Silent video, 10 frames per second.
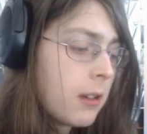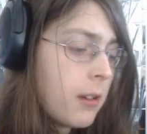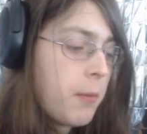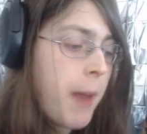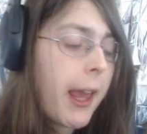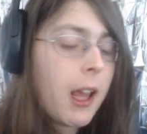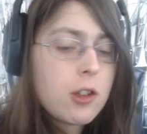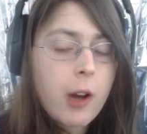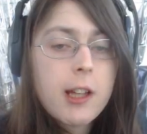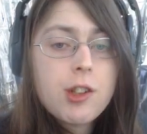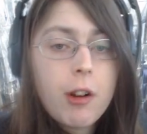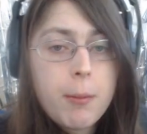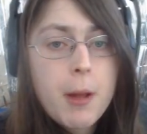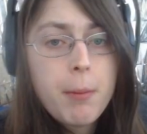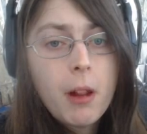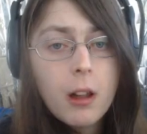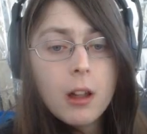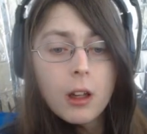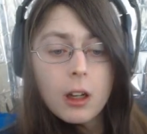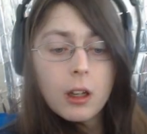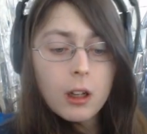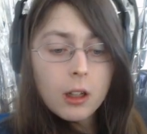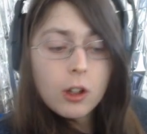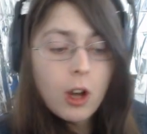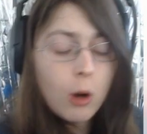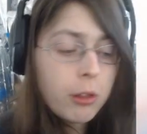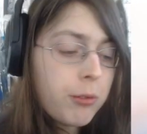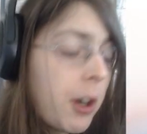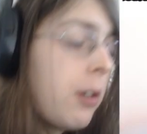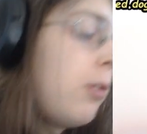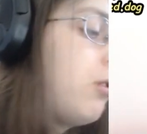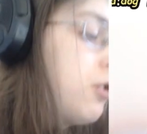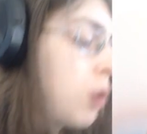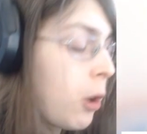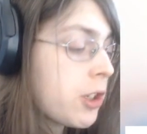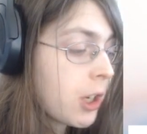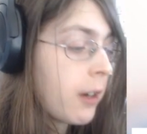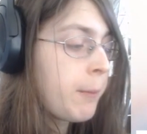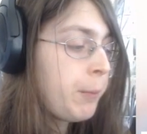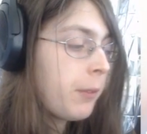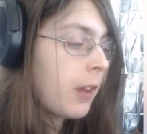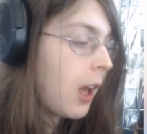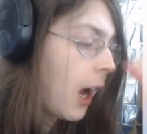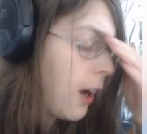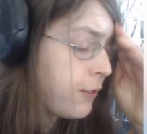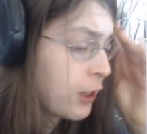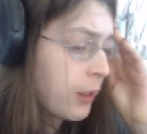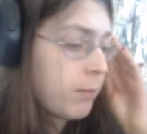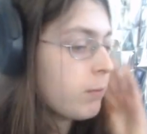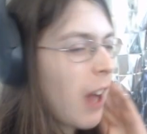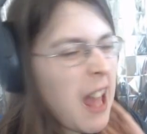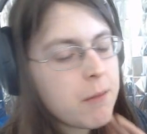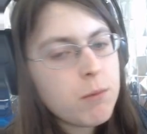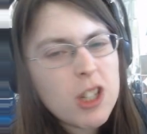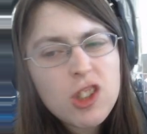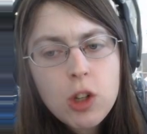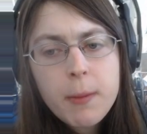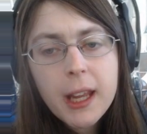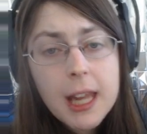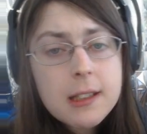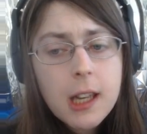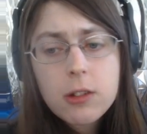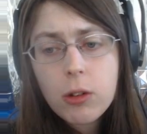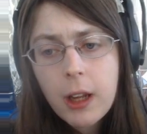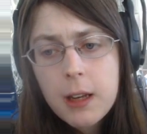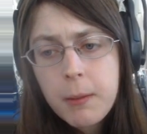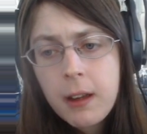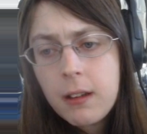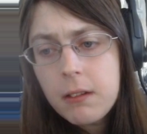making transgender people go through torture for, I'm assuming, his entertainment.